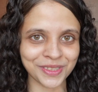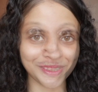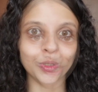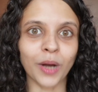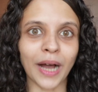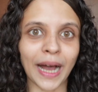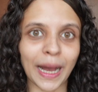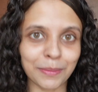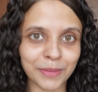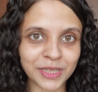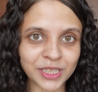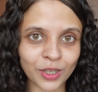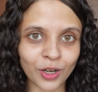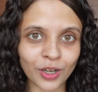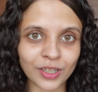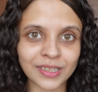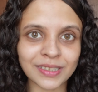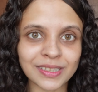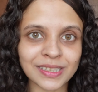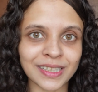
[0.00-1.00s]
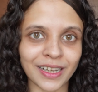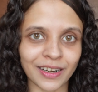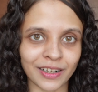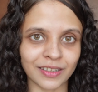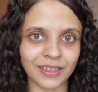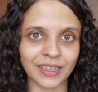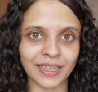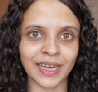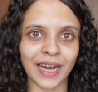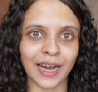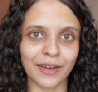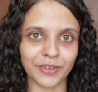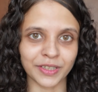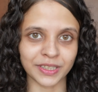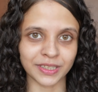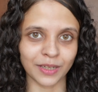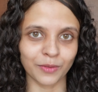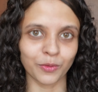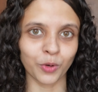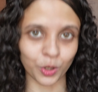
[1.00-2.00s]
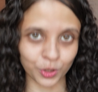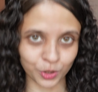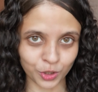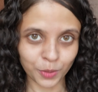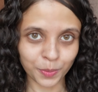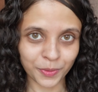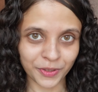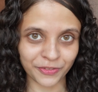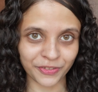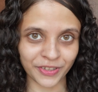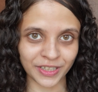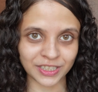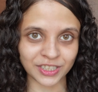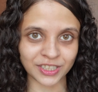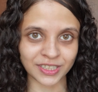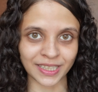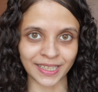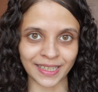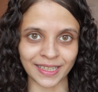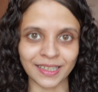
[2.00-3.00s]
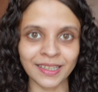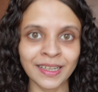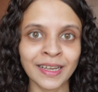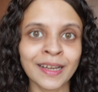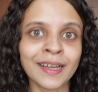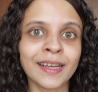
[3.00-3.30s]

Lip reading: So Amazon is currently having their wardrobe refresh sale.